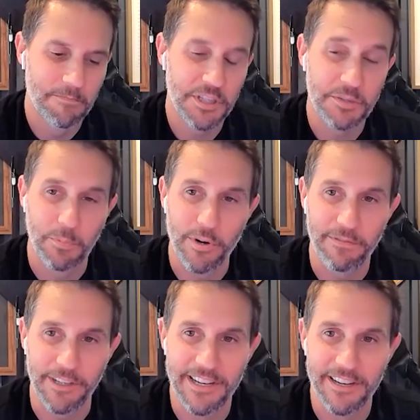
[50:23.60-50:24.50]
just
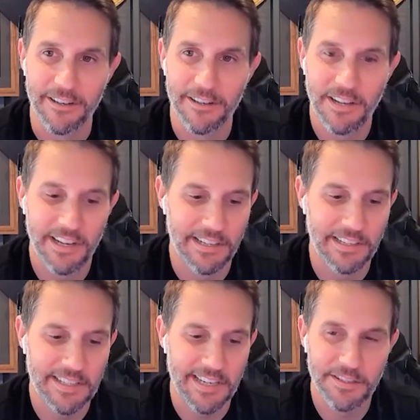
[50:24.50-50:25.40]
briefly here, it,
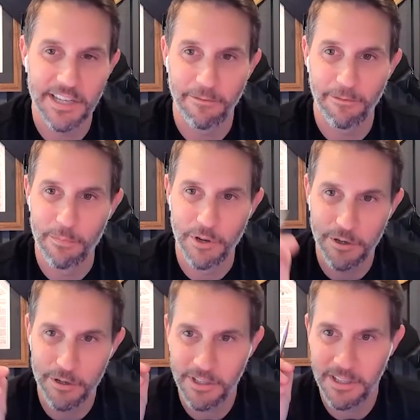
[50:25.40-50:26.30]
it sounds like from
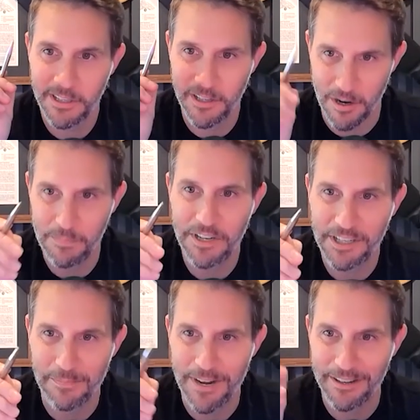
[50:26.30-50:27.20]
your company
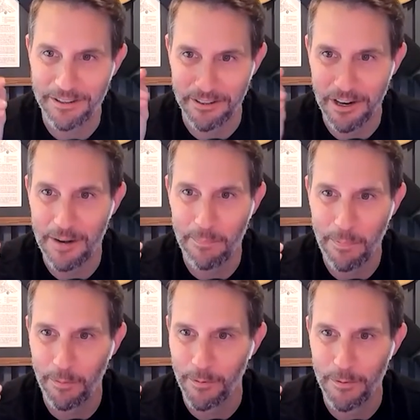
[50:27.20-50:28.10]
commander up
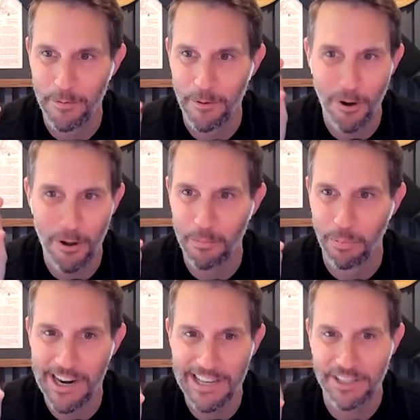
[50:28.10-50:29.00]
through all the
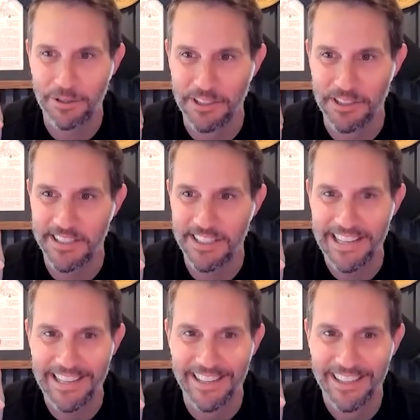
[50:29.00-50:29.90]
brass you could
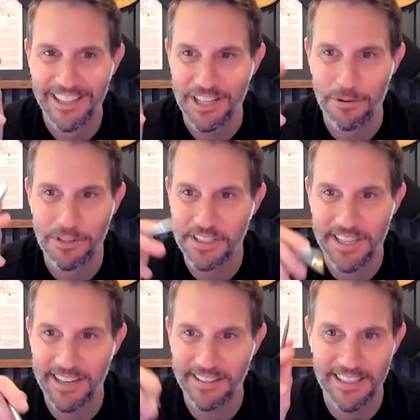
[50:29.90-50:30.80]
see, you just
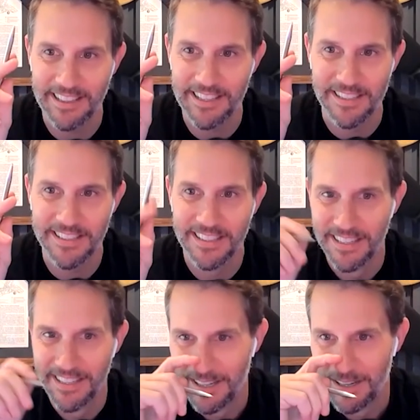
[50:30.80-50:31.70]
had like this
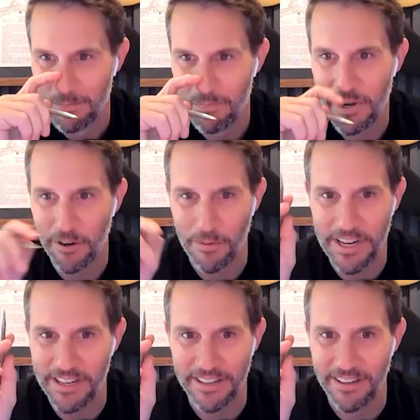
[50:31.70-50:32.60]
Perfect.
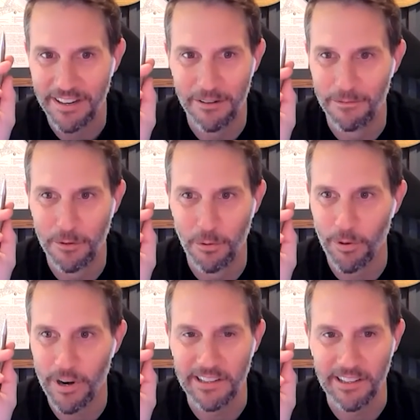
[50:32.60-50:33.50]
pyramid of
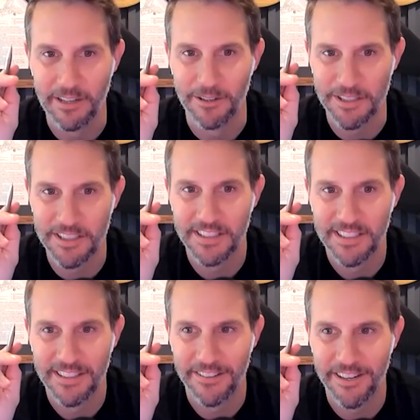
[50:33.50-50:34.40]
great leaders
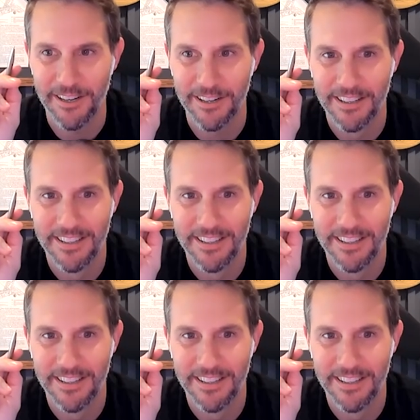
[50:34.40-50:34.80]
there.